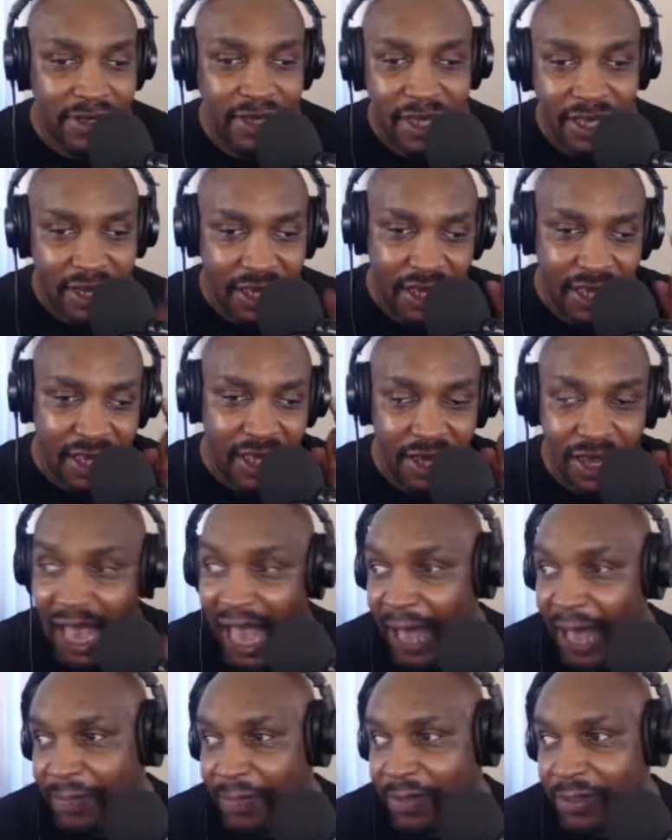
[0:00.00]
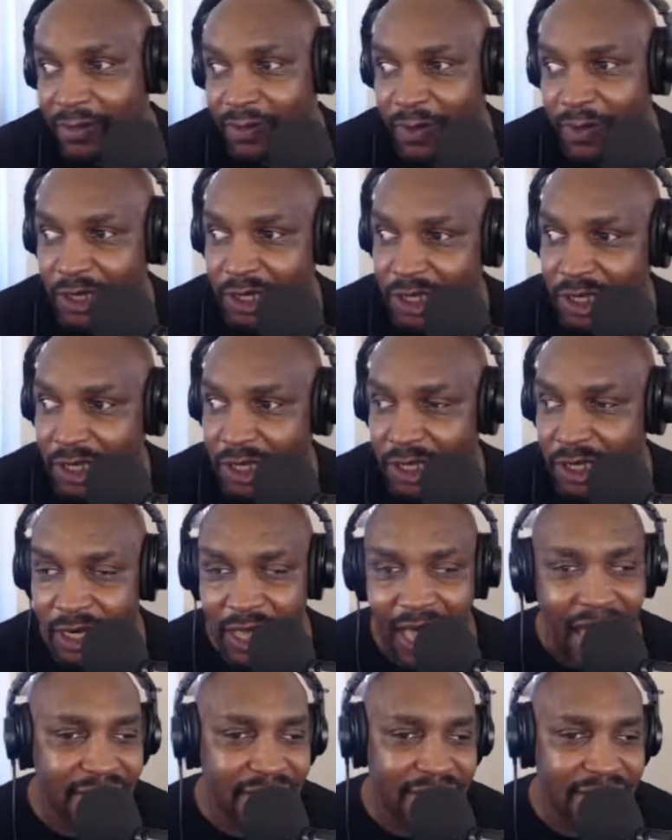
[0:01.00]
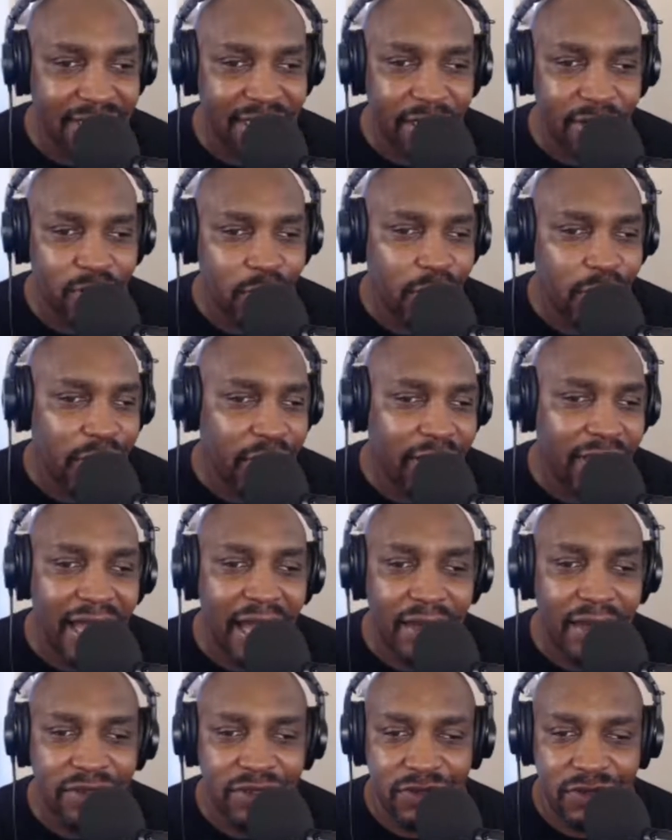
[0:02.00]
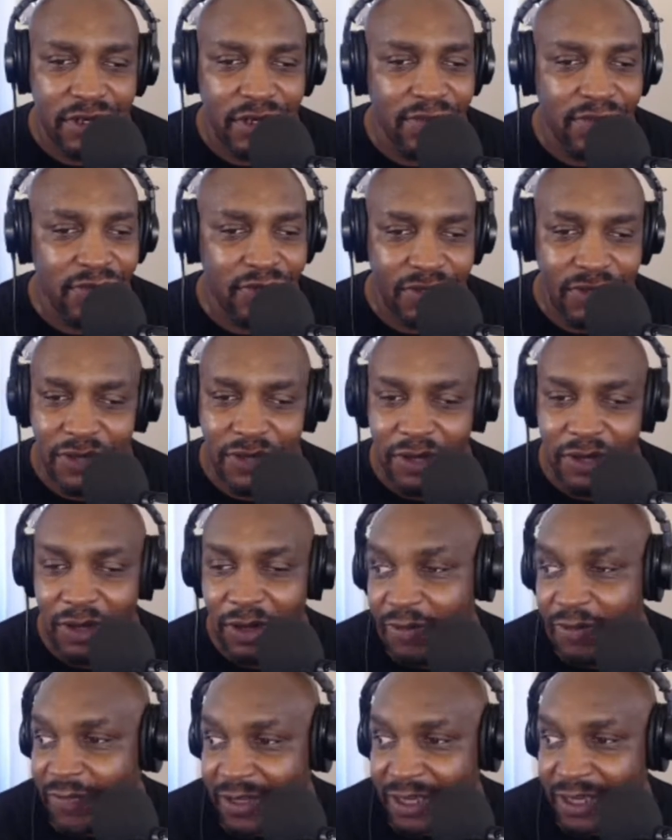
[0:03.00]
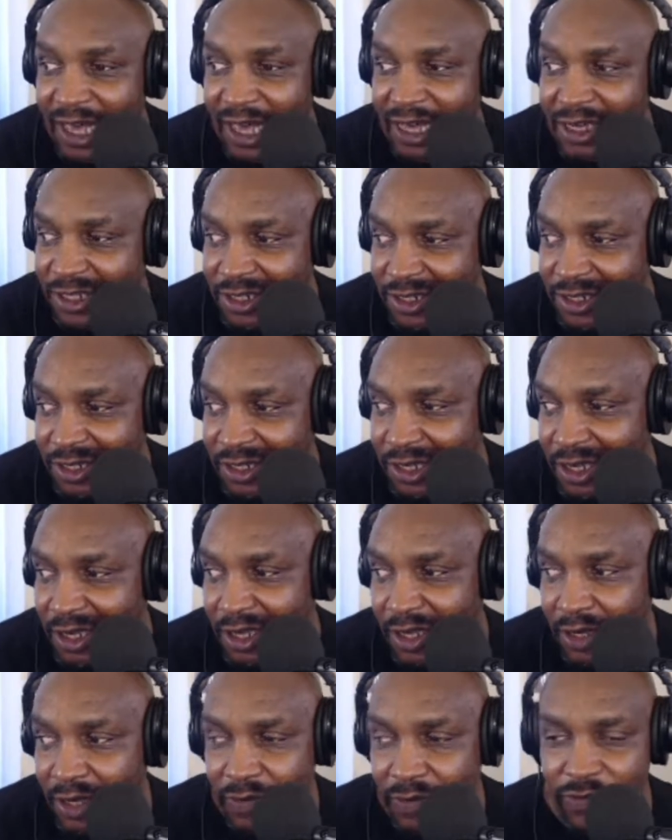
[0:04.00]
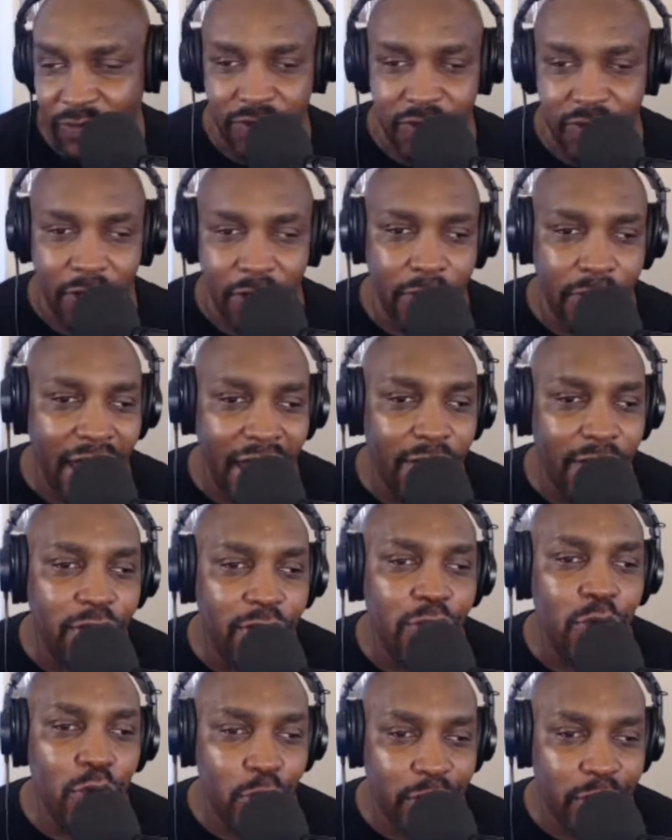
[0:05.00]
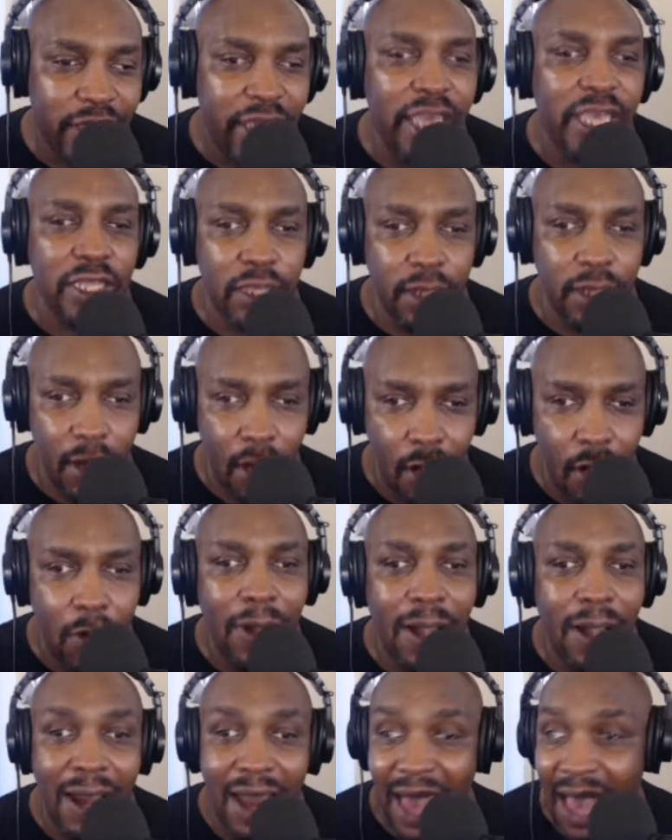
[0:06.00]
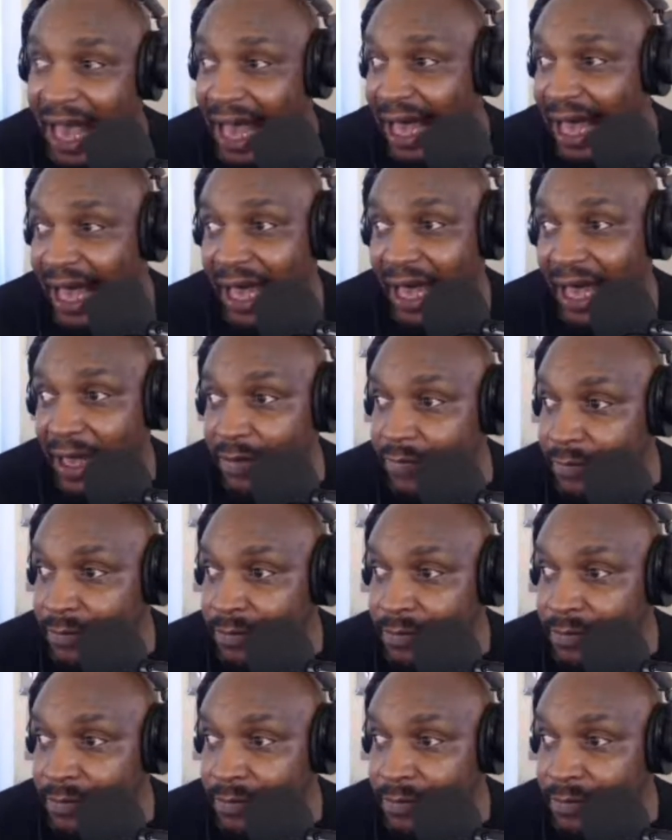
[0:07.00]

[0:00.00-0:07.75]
It happens. But you got to schedule your live streams, do your notifications so that you can go live.